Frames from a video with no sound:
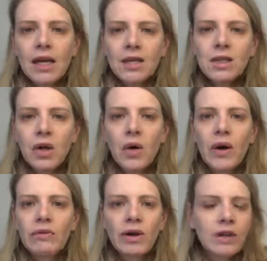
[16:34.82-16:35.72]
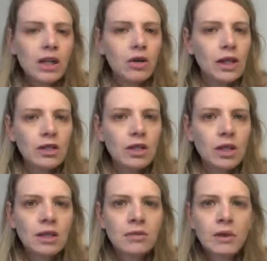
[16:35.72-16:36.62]
So if you have any
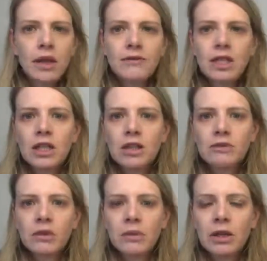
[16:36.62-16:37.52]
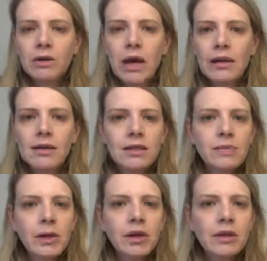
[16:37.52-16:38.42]
questions, would love to hear from you. Any
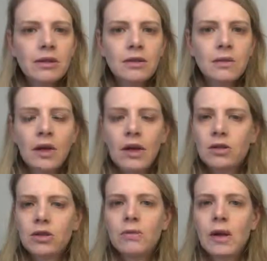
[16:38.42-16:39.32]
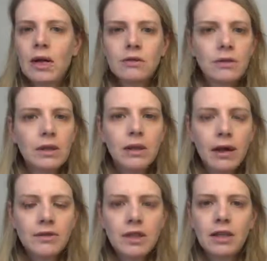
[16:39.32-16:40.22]
experiences with HTMAs, would
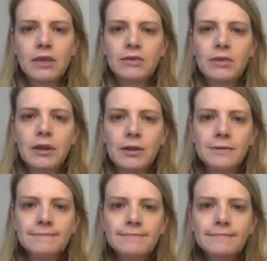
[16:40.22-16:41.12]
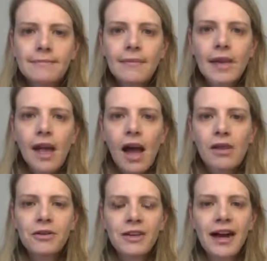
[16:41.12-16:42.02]
love to hear from you.
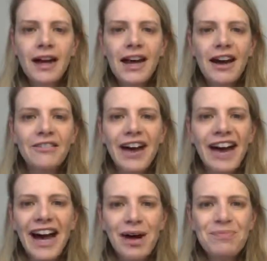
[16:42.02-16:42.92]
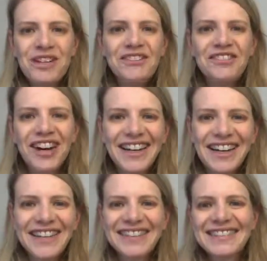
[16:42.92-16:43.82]
Other than that, have a happy
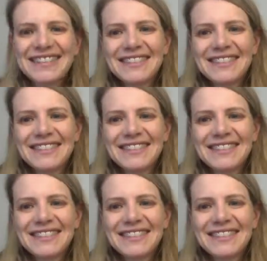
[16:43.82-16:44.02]
Friday.